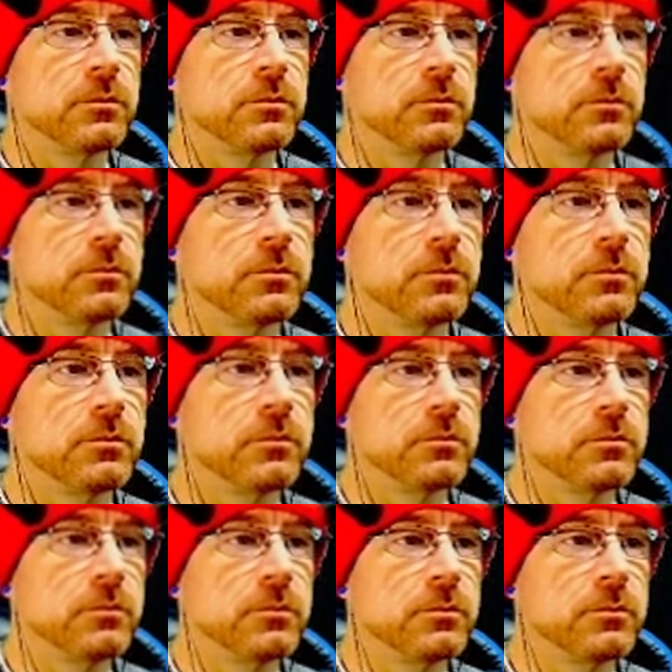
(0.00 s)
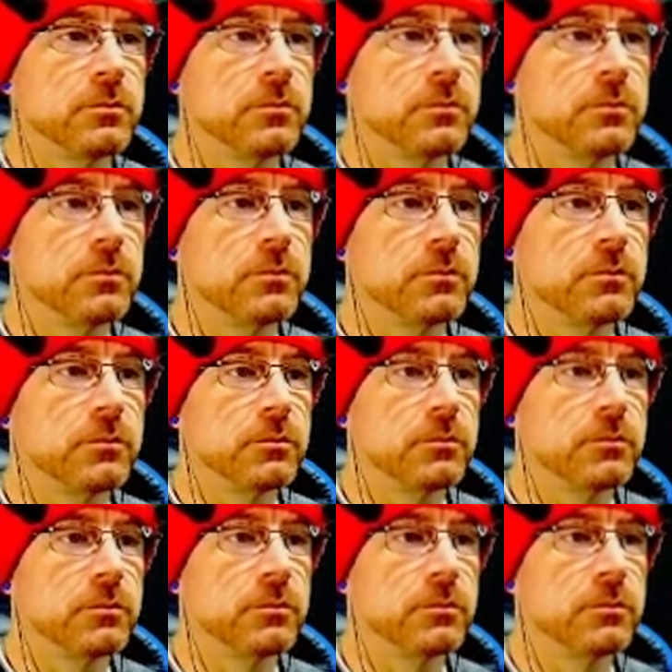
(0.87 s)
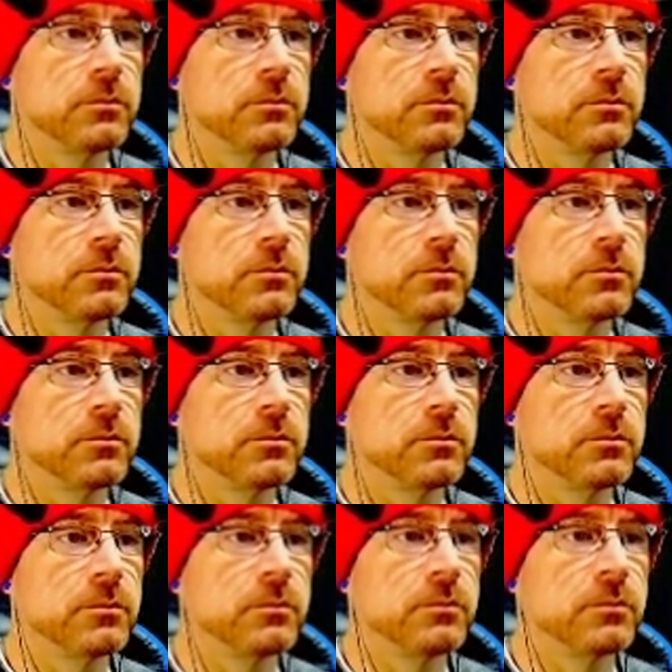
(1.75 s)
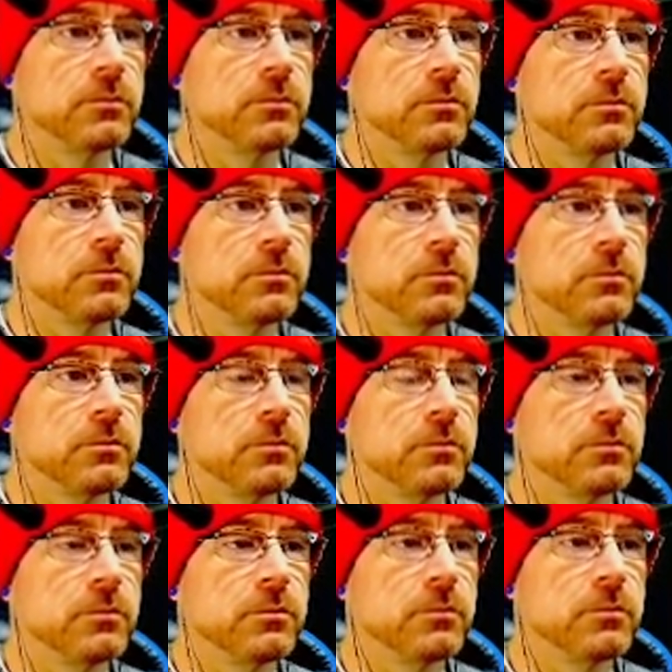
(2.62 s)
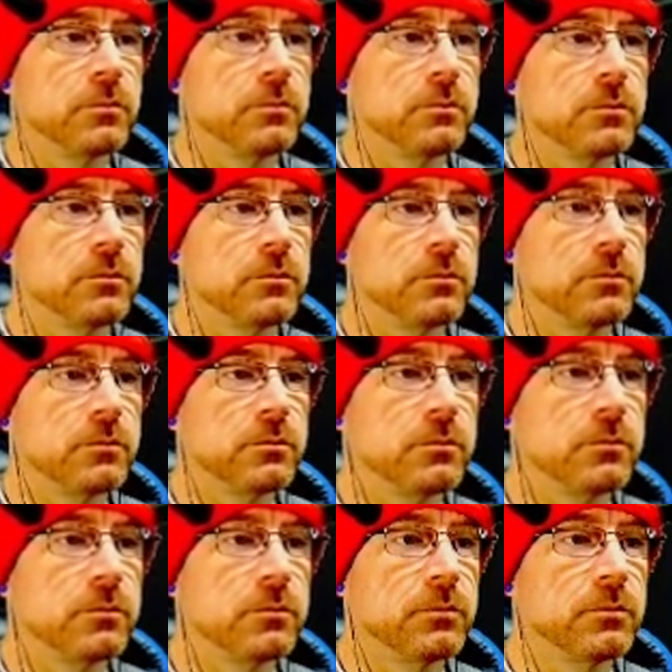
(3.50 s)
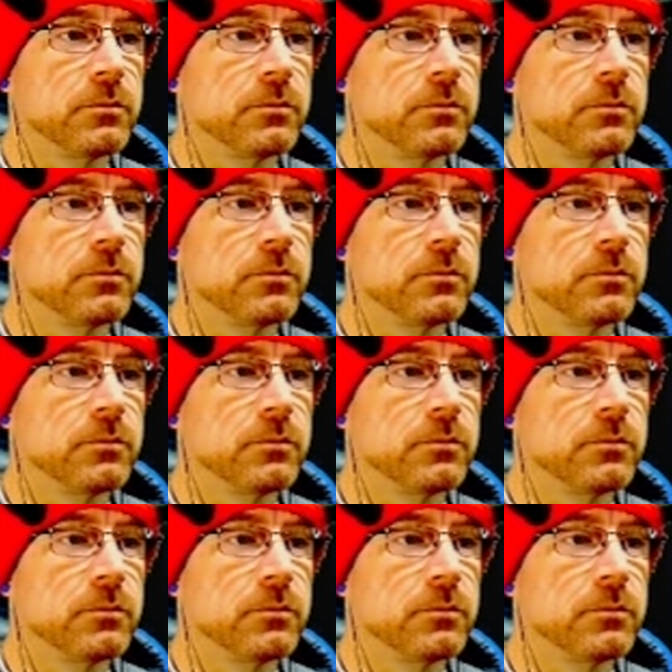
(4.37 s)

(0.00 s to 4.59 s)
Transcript: [no speech]